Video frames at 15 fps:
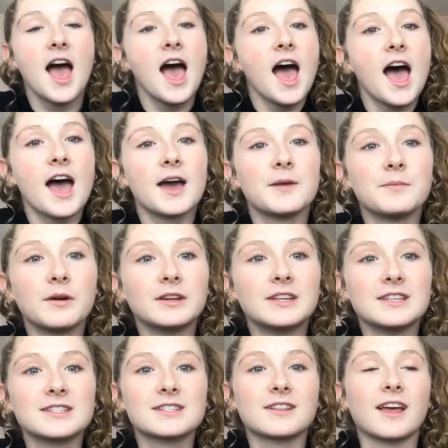And
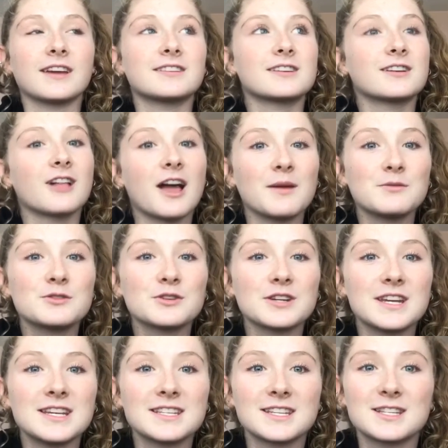monkeys like to climb
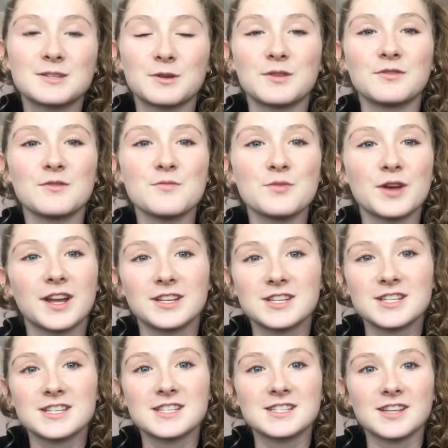trees and swing from
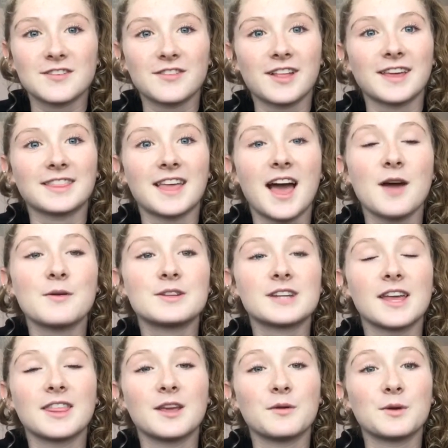branches and stuff like that, which
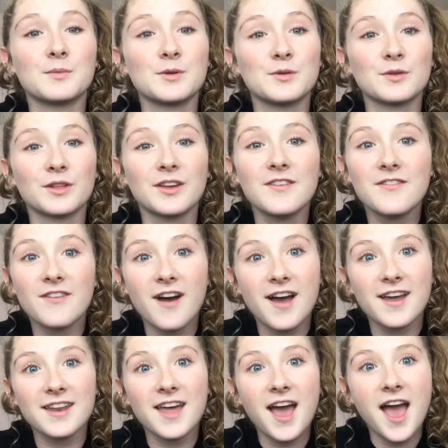I think would be really
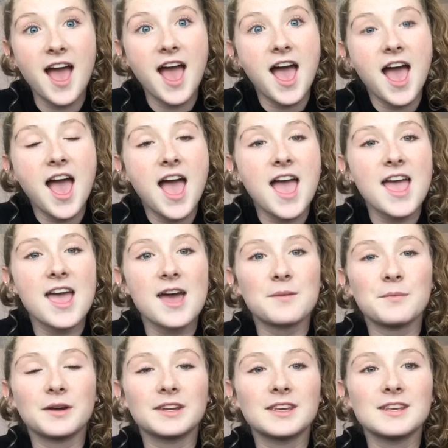fun.
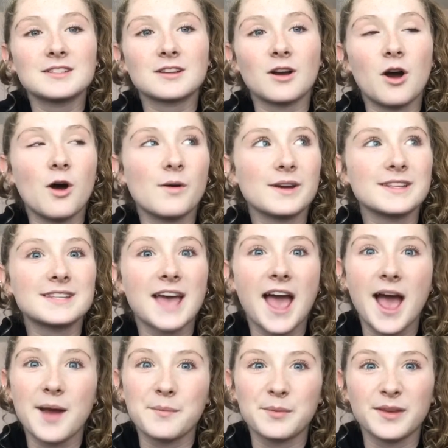And monkeys are always
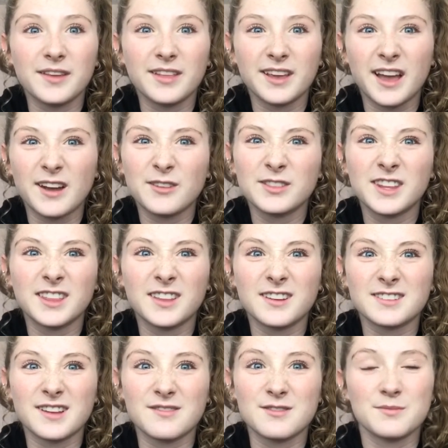happy. Like, I don't think
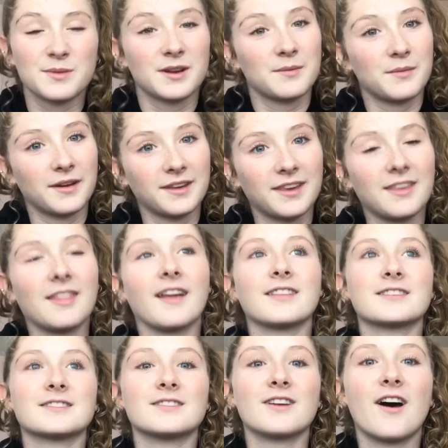there's ever been a monkey
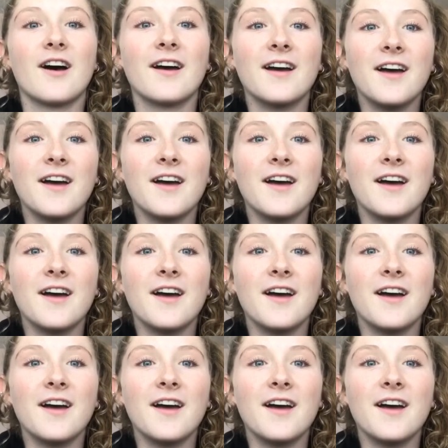that's not